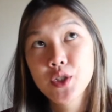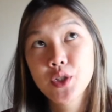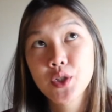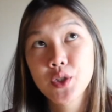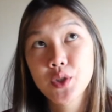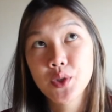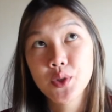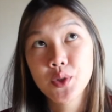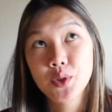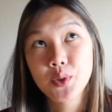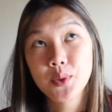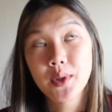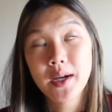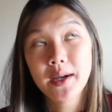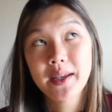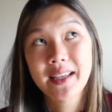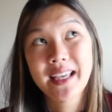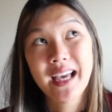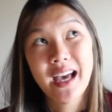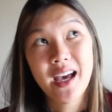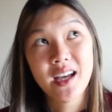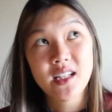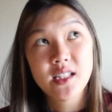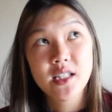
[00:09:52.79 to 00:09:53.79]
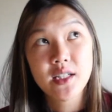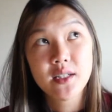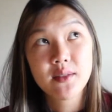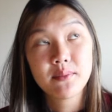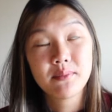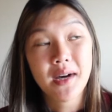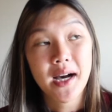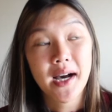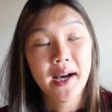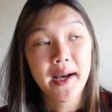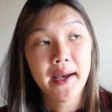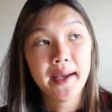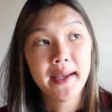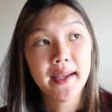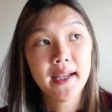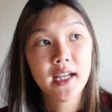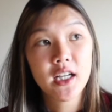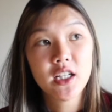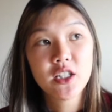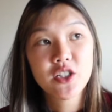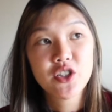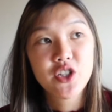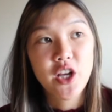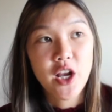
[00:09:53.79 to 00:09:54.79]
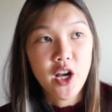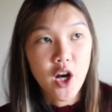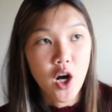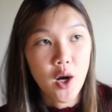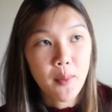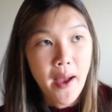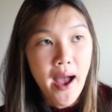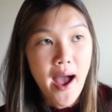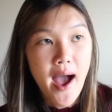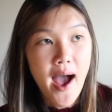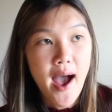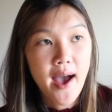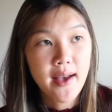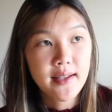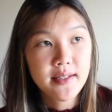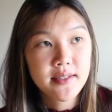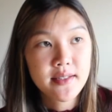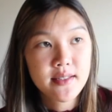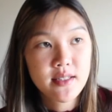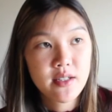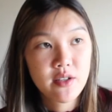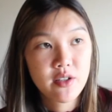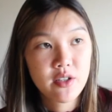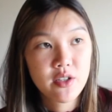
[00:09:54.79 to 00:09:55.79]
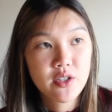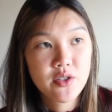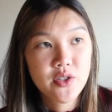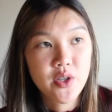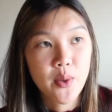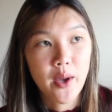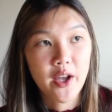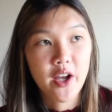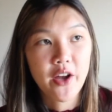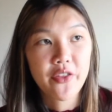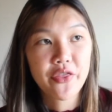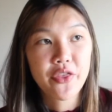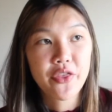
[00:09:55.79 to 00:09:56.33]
to get my JR pass. So I got the